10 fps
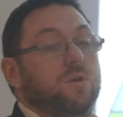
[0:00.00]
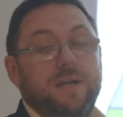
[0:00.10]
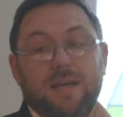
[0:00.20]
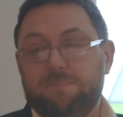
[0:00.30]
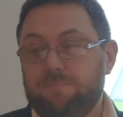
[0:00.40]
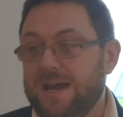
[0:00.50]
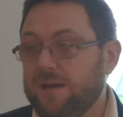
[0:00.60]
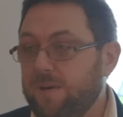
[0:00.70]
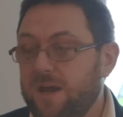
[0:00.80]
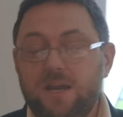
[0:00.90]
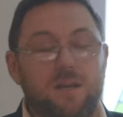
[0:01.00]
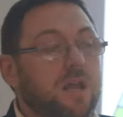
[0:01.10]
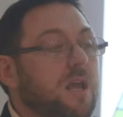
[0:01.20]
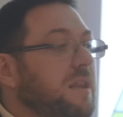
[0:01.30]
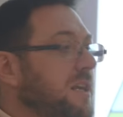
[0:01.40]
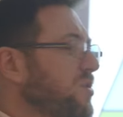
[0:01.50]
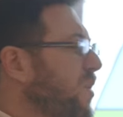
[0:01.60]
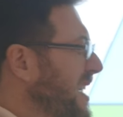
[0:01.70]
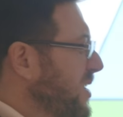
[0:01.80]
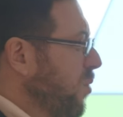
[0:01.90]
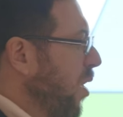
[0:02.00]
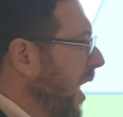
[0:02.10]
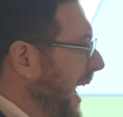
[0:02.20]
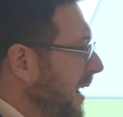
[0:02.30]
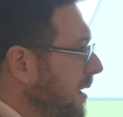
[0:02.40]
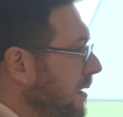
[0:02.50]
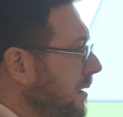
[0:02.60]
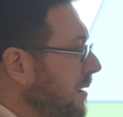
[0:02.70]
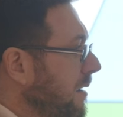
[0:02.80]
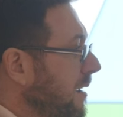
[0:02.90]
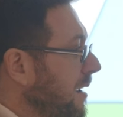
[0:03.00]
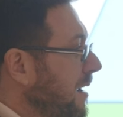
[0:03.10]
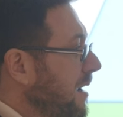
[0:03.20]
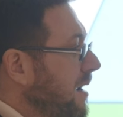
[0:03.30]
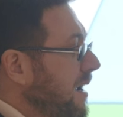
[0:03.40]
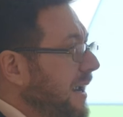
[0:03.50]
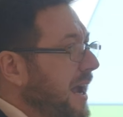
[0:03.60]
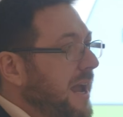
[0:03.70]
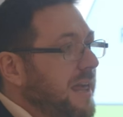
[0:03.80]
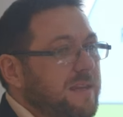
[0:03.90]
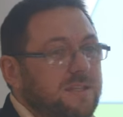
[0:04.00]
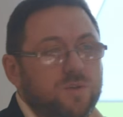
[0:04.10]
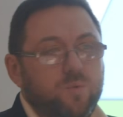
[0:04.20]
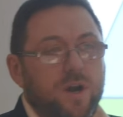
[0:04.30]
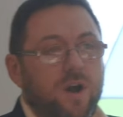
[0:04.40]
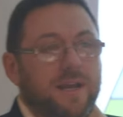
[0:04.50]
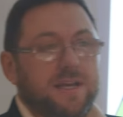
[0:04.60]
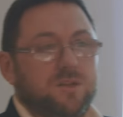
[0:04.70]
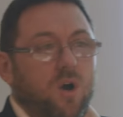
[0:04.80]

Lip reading: looking at back pain, there's always a why. Okay, and this is where I guess